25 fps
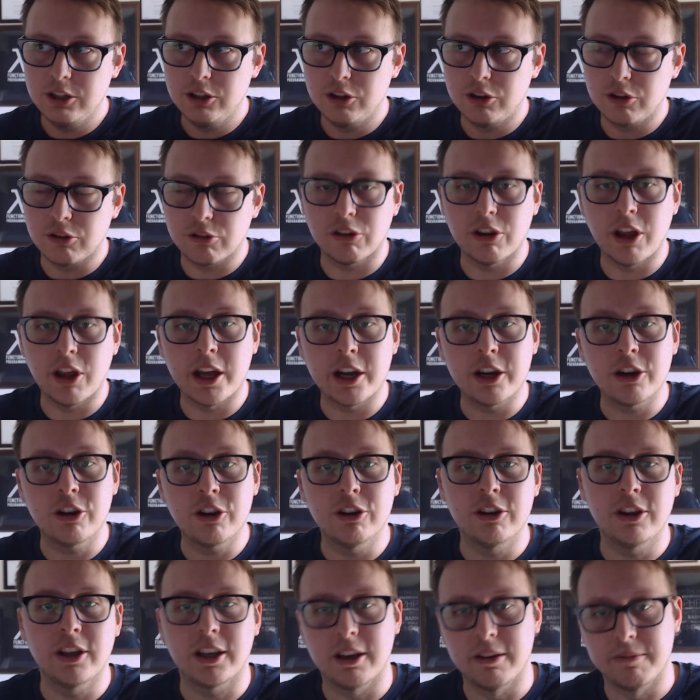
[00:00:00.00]
There's a lot of
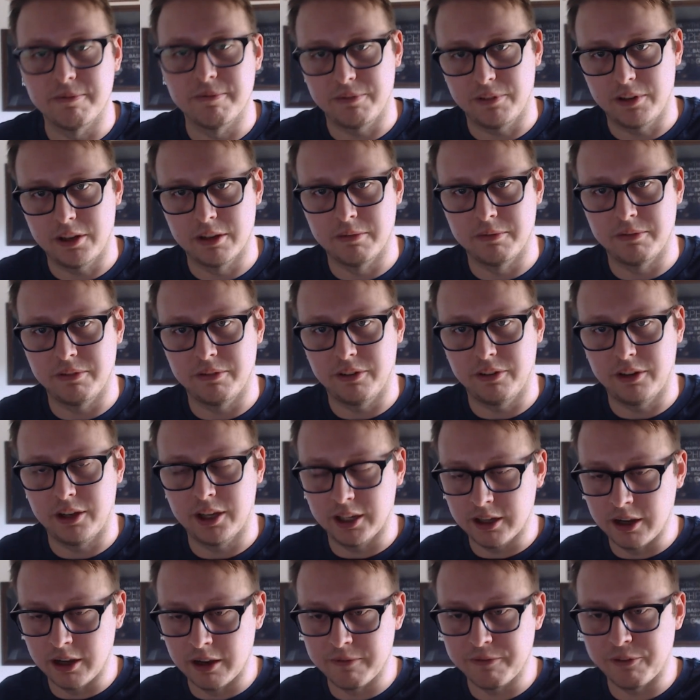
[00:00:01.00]
good that can
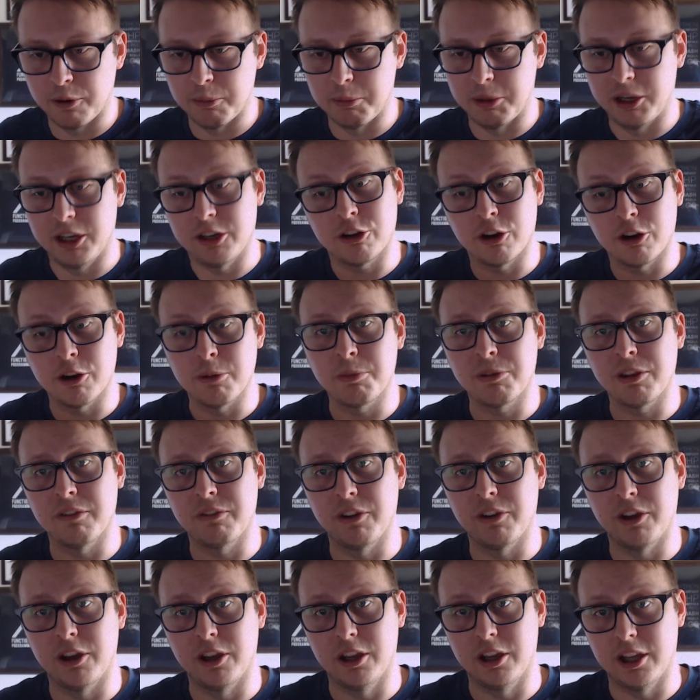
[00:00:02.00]
come from it in terms
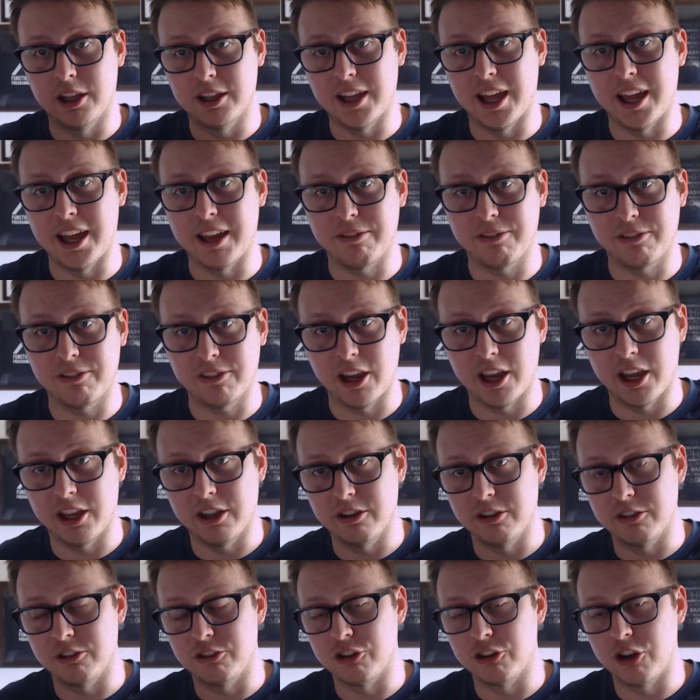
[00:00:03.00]
of a, a
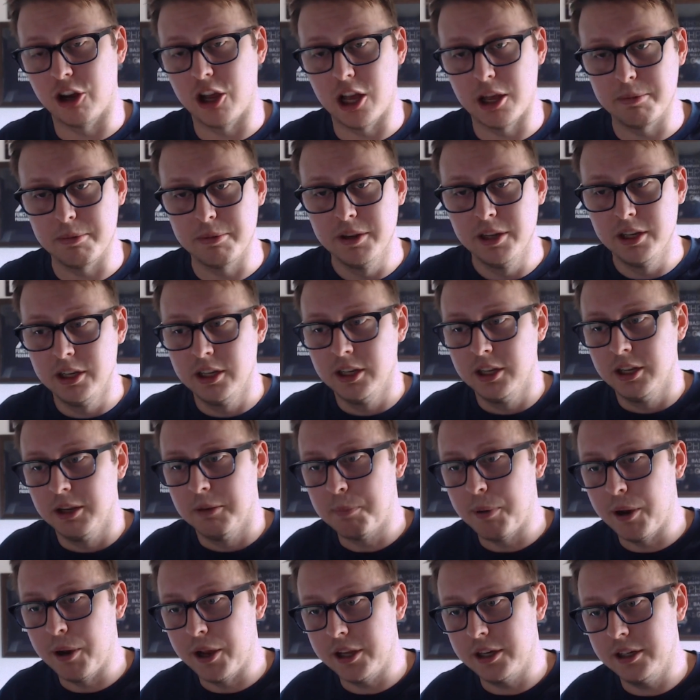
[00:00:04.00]
lifestyle, a job,
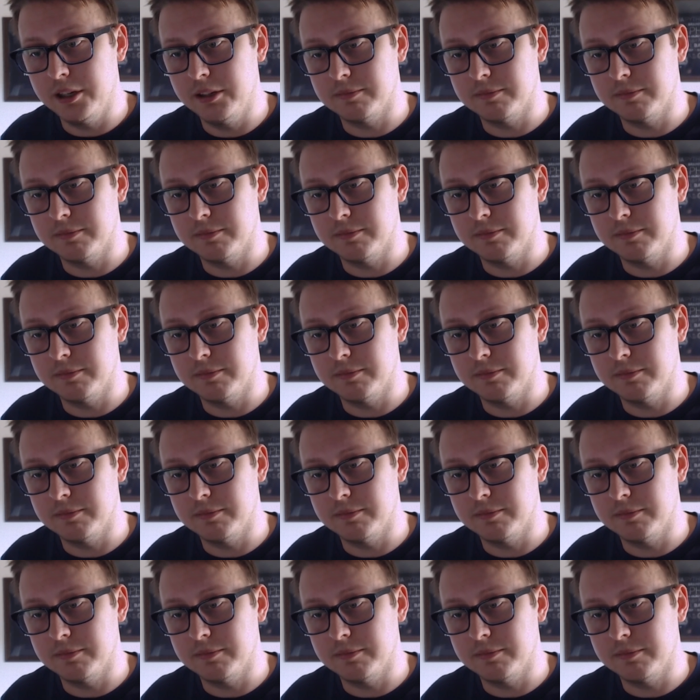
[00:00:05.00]
but